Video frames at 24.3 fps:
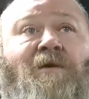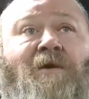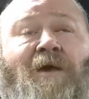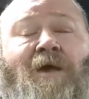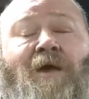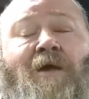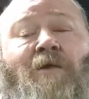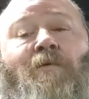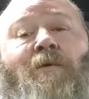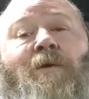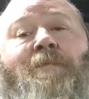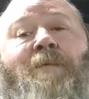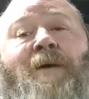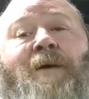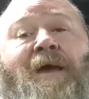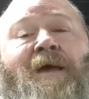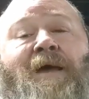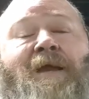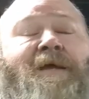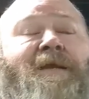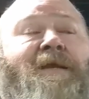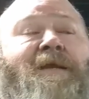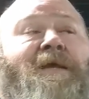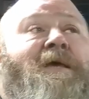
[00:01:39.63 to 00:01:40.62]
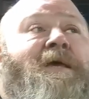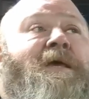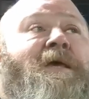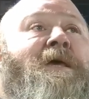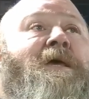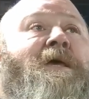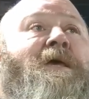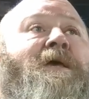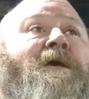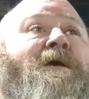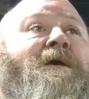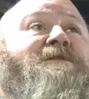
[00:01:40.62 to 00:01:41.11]
and repaint it.
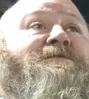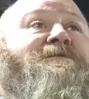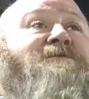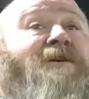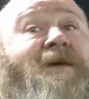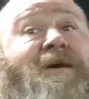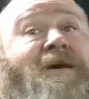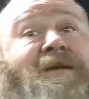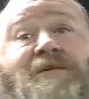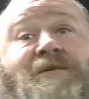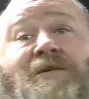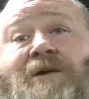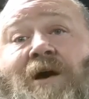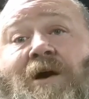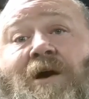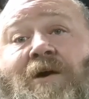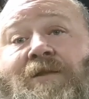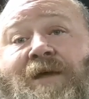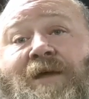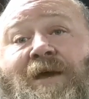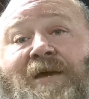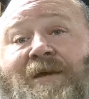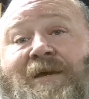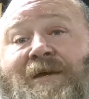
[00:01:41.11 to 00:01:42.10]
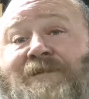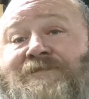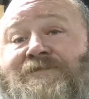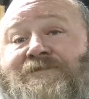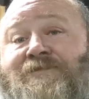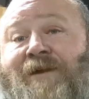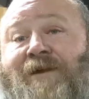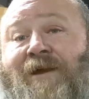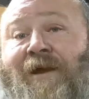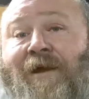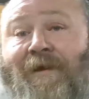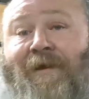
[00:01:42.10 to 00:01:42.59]
So that took all day
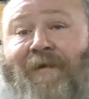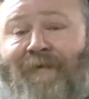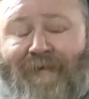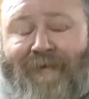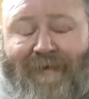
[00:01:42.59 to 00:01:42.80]
yesterday.